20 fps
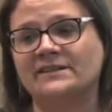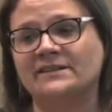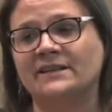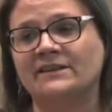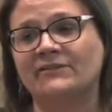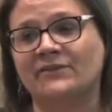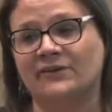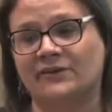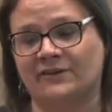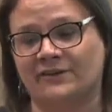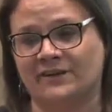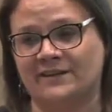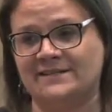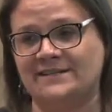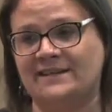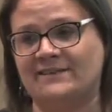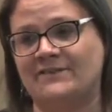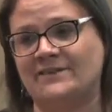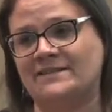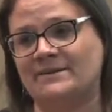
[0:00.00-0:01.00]
liver
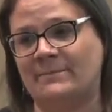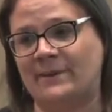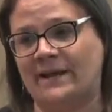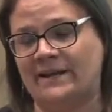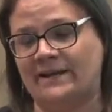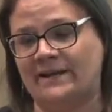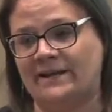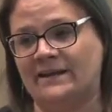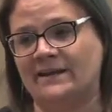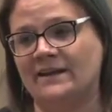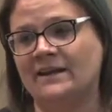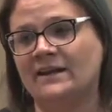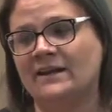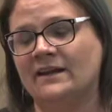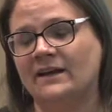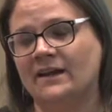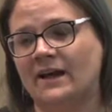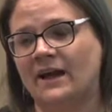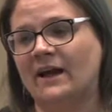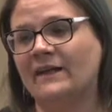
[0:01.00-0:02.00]
is even dependent
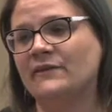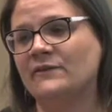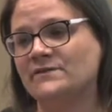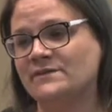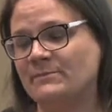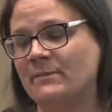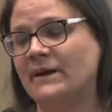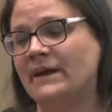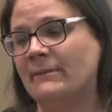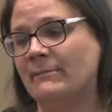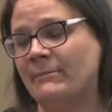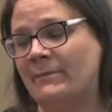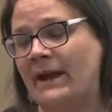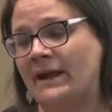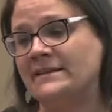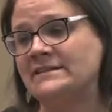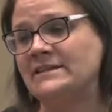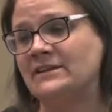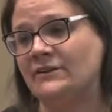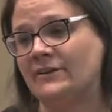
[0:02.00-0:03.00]
on those
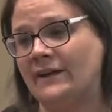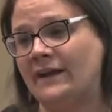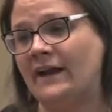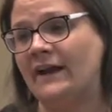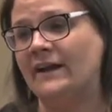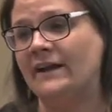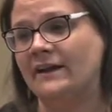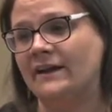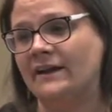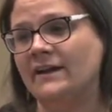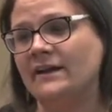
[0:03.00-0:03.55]
bacteria.